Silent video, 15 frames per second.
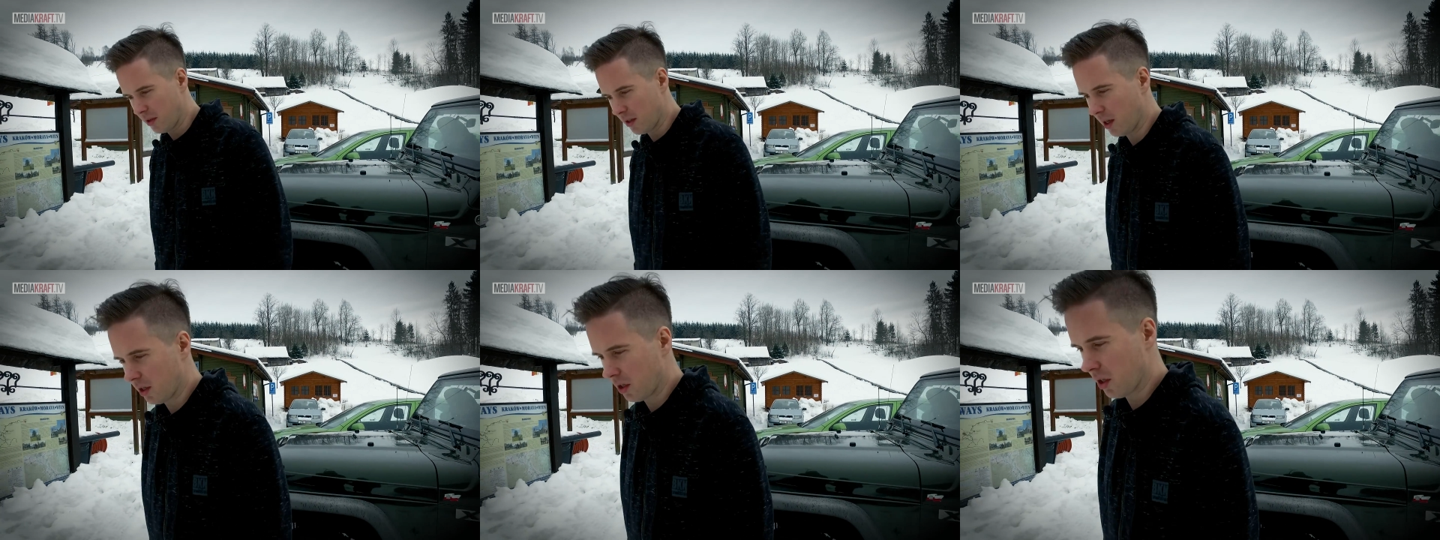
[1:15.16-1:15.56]

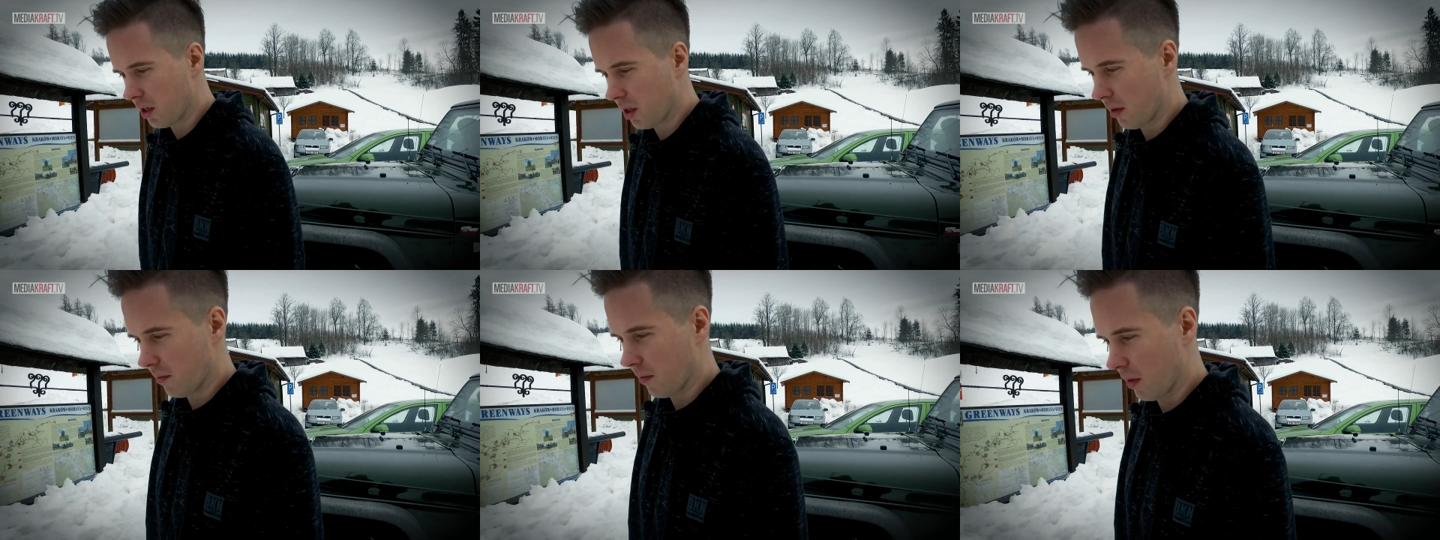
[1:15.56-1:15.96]
intention
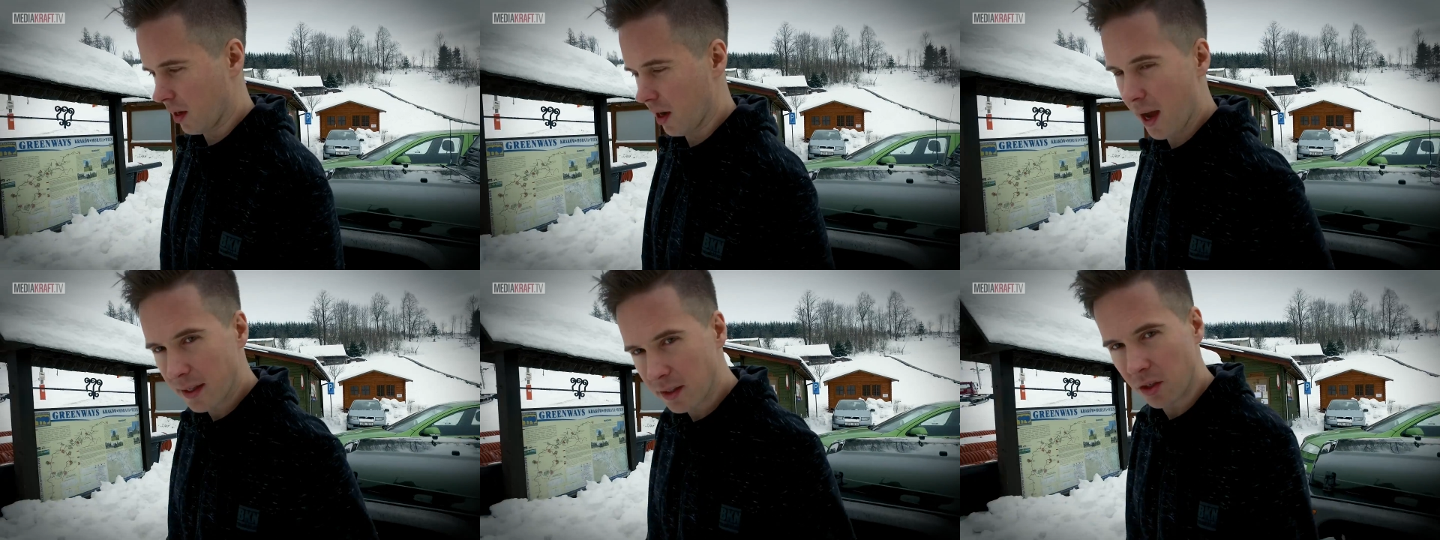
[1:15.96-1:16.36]
of
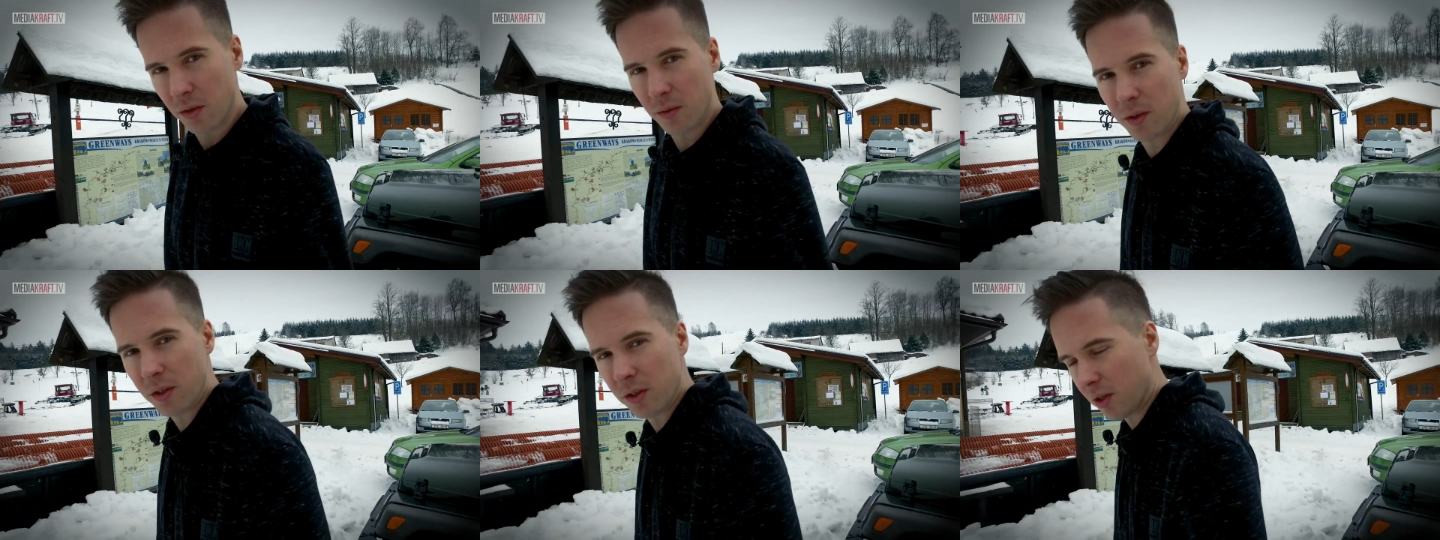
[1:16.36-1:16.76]
not
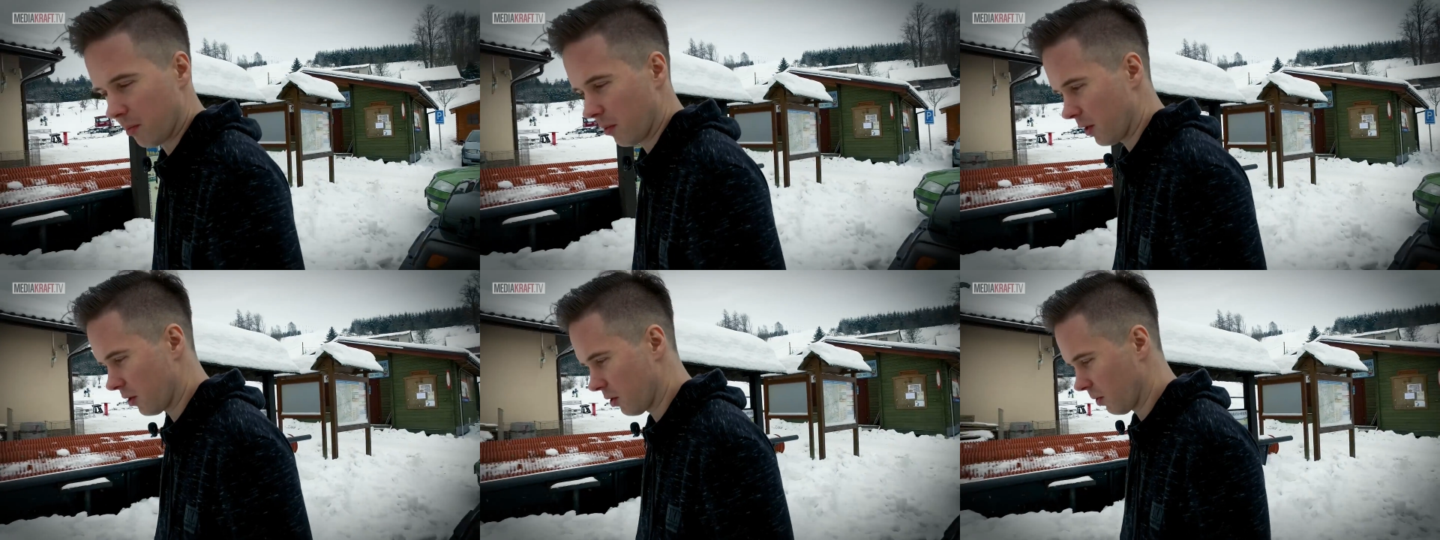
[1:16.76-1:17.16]
going
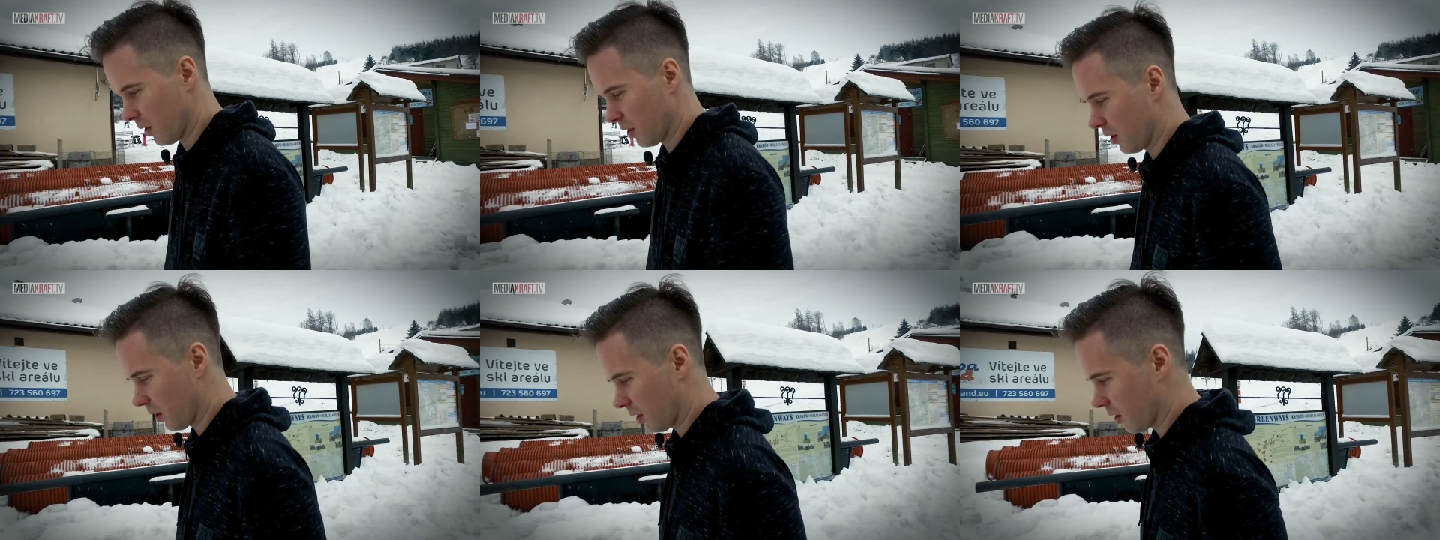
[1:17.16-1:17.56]
somewhere
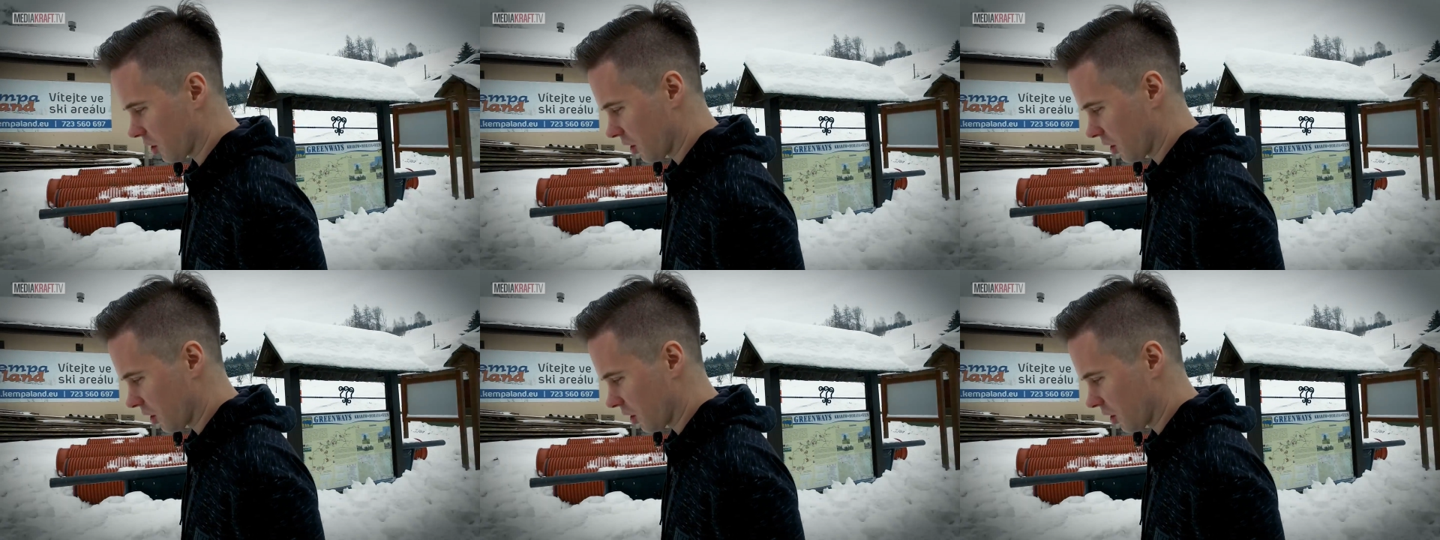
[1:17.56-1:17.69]
touristic in